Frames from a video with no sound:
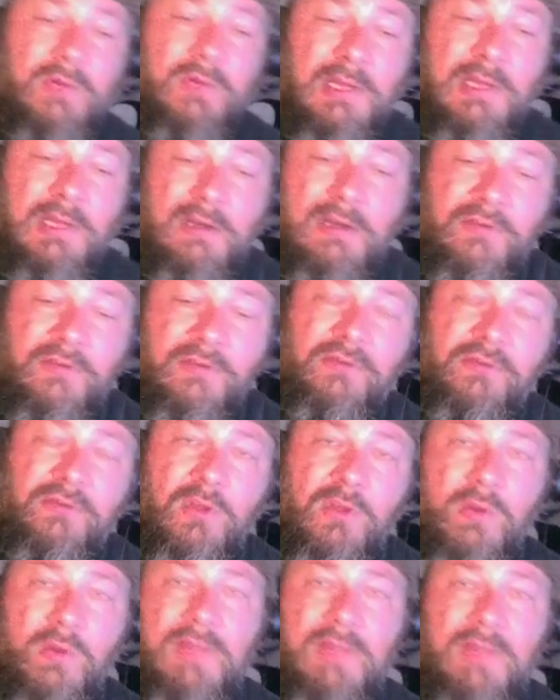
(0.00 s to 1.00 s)
just
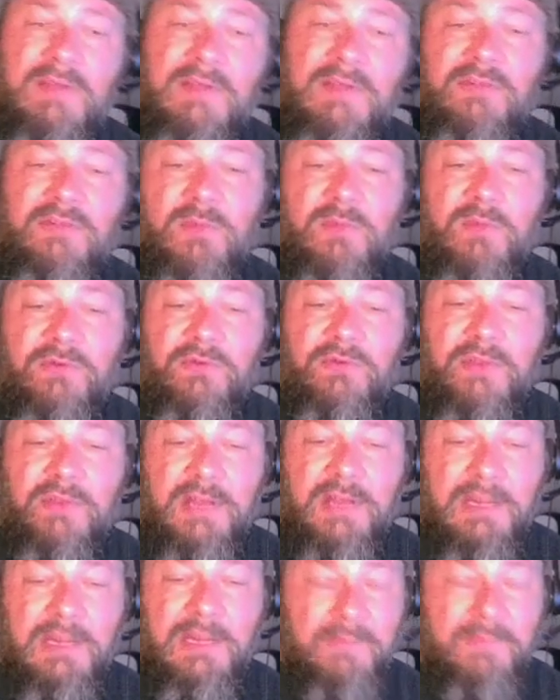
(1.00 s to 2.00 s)
local events most of the
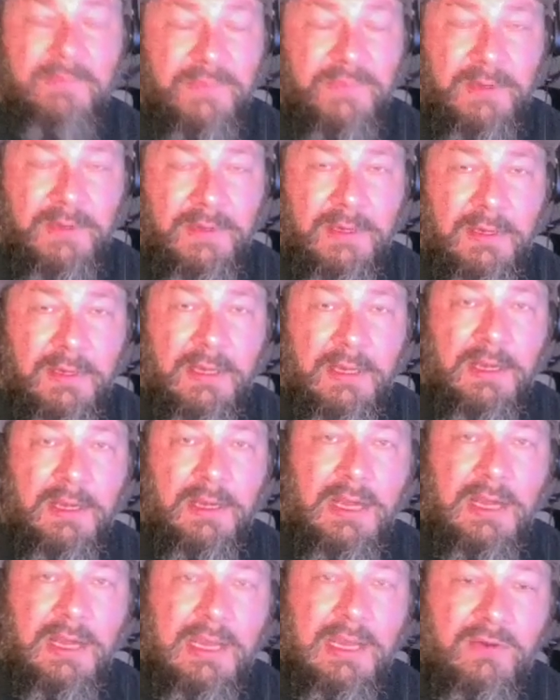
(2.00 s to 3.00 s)
time.
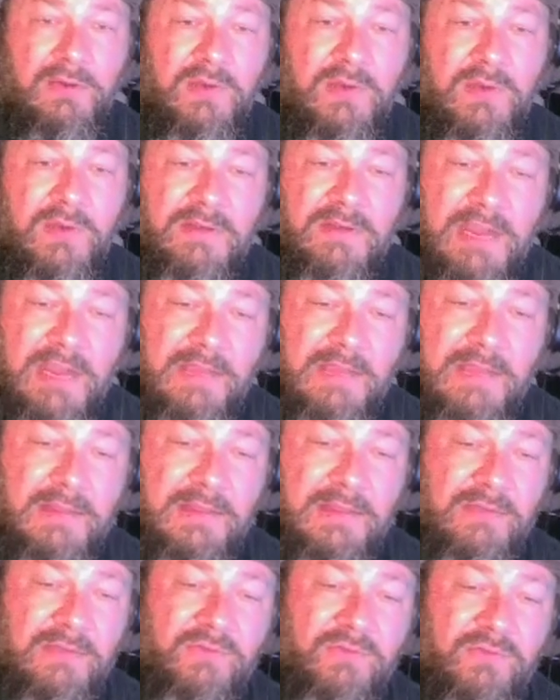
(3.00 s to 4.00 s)
And you can take
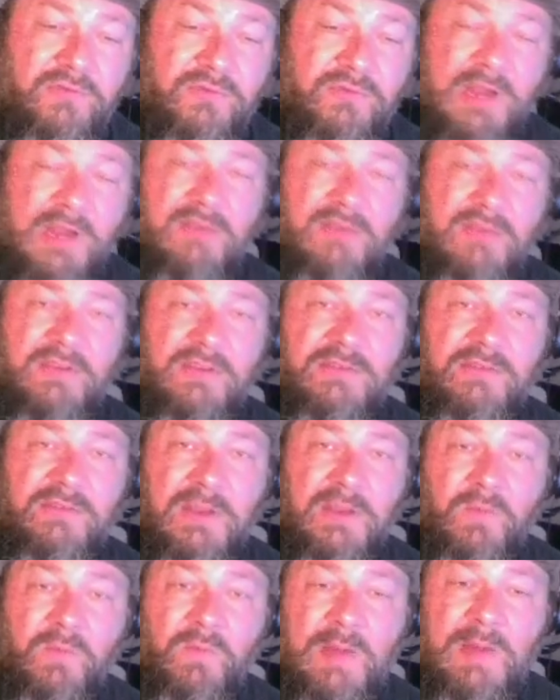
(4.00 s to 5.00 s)
these strategies
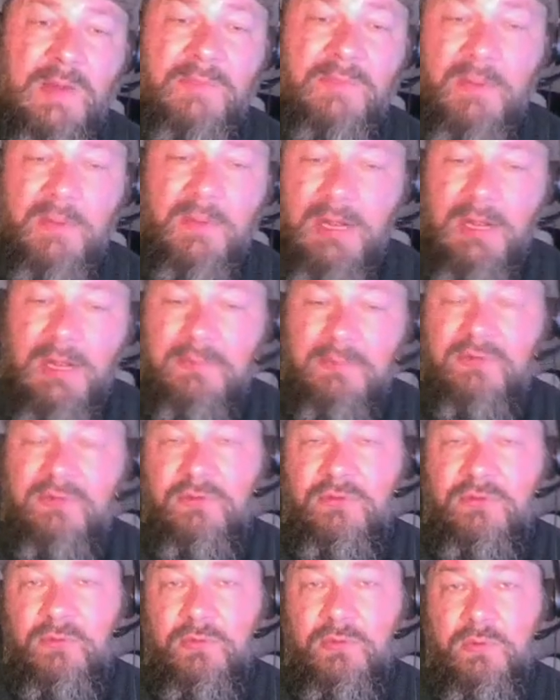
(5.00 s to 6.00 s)
and ramp them up
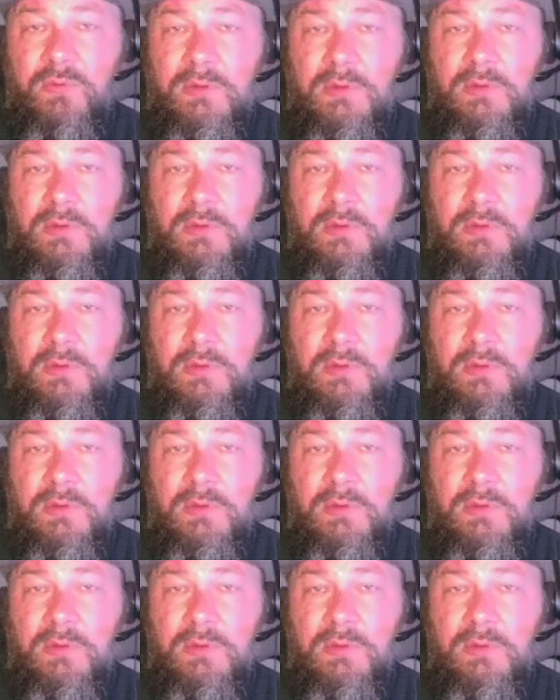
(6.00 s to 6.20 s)
to